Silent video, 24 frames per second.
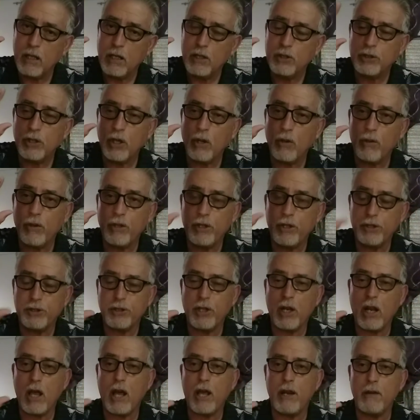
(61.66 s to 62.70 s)
So there's a
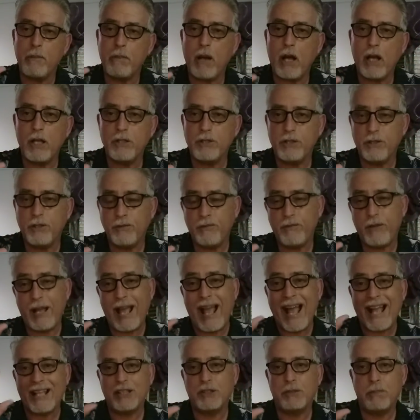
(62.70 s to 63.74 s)
lot of positive
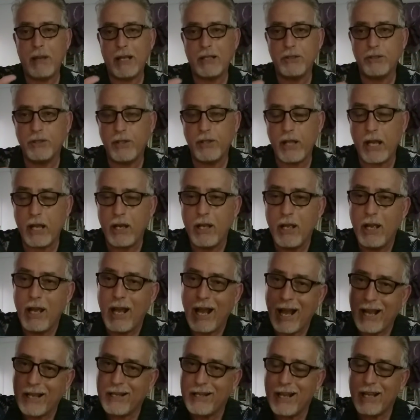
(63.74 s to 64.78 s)
aspects to that.
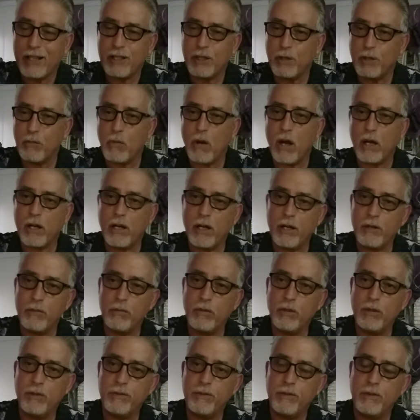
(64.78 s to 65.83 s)
I can actually walk on the
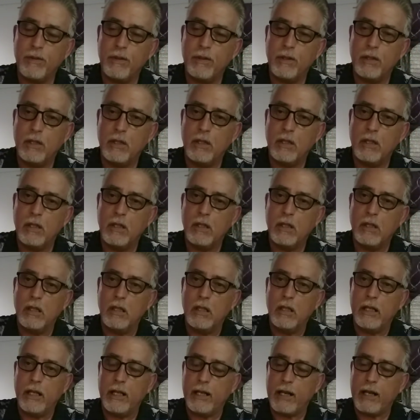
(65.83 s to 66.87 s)
roof.
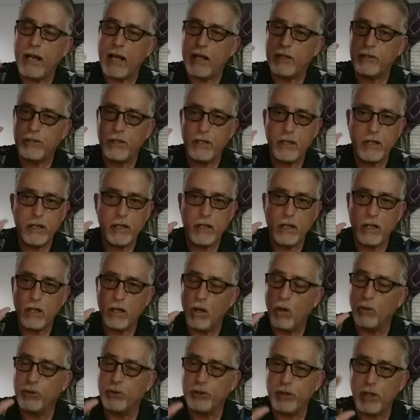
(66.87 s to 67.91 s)
It actually
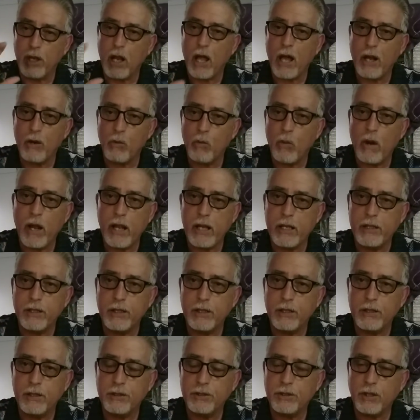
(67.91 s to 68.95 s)
holds a lot of weight.
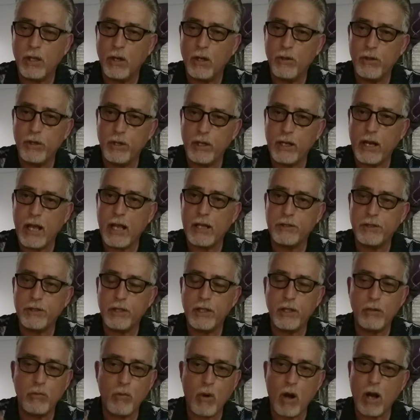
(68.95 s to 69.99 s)
So you can
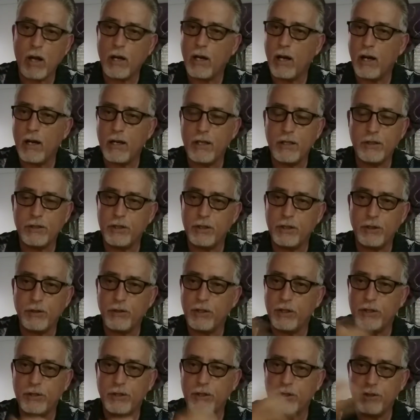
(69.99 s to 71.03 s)
actually walk on it. It's
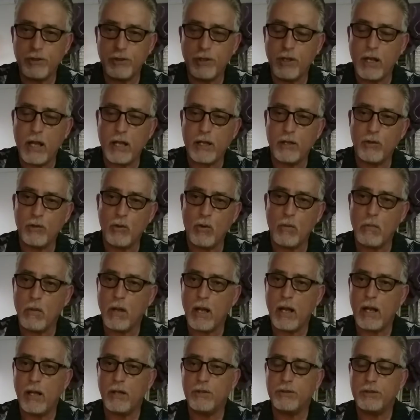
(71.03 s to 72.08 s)
just like a normal
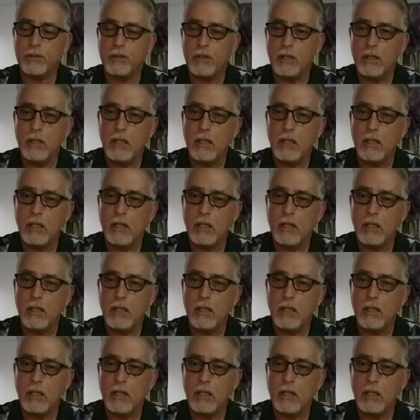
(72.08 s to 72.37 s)
house.